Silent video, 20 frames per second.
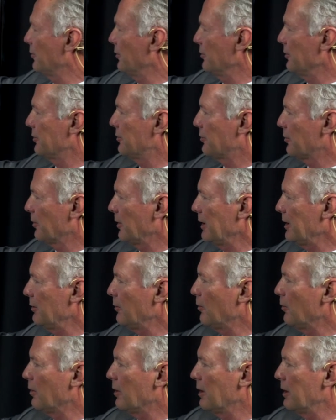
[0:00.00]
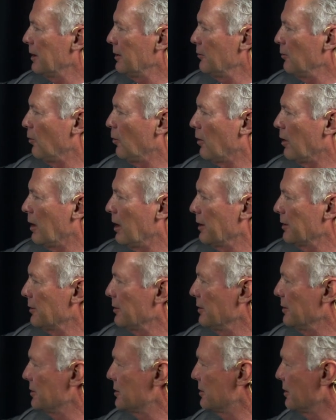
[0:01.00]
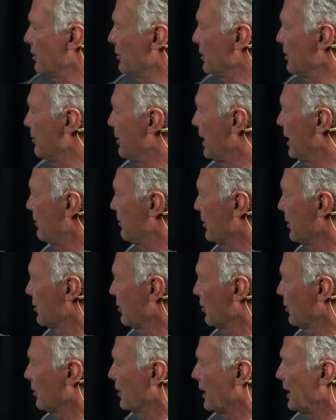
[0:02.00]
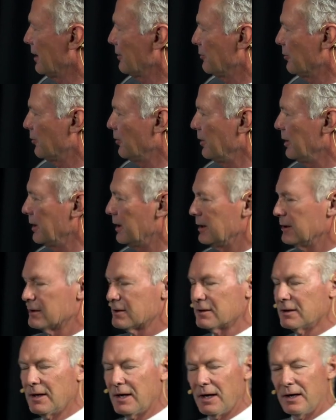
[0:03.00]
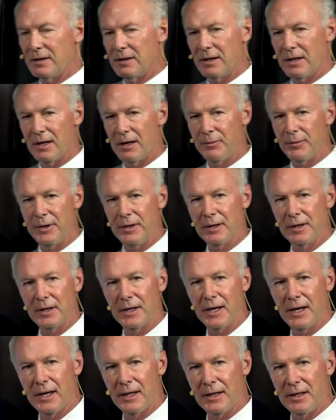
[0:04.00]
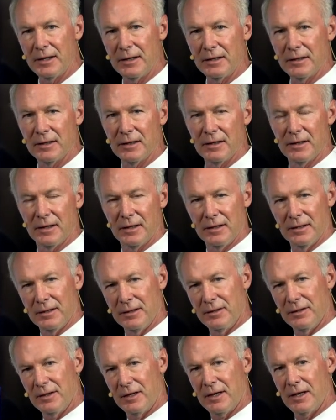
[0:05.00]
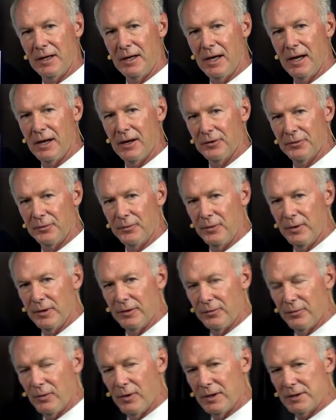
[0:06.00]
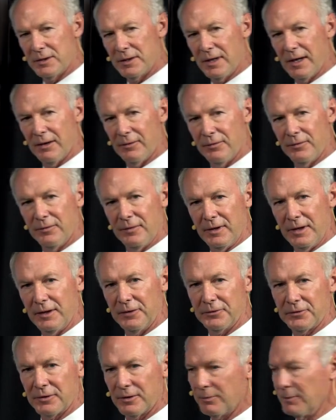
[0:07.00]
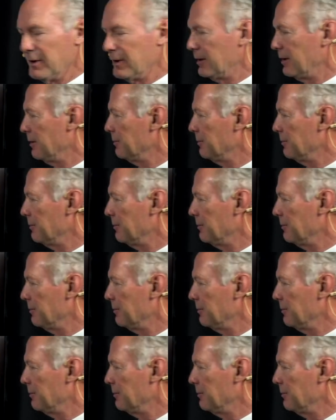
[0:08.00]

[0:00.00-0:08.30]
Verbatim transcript: for the 3 to 1 water to sodium hypochlorite rinse that I'm irrigating the canals with once I've instrumented